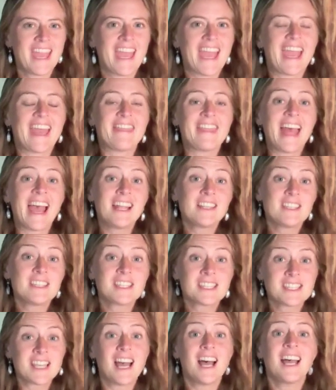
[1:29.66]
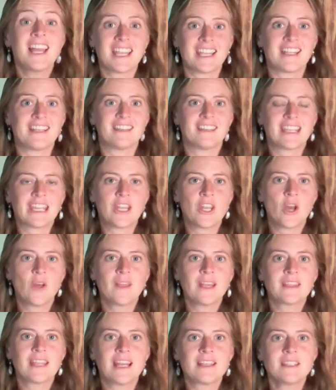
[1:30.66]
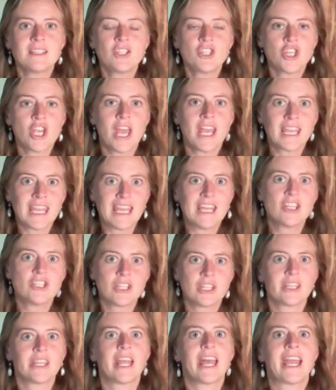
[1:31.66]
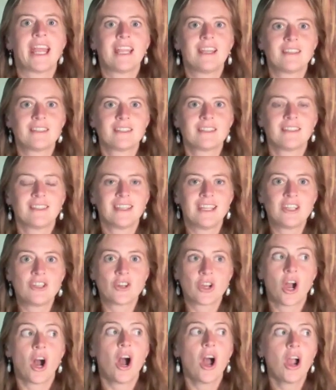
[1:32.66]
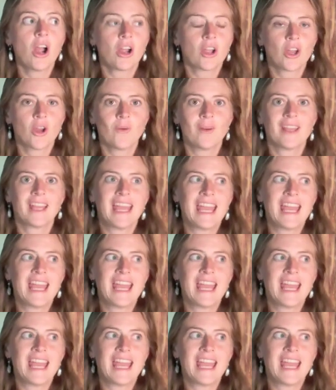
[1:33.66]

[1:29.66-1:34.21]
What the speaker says: And that's a sign, like that's a check engine light in your car going,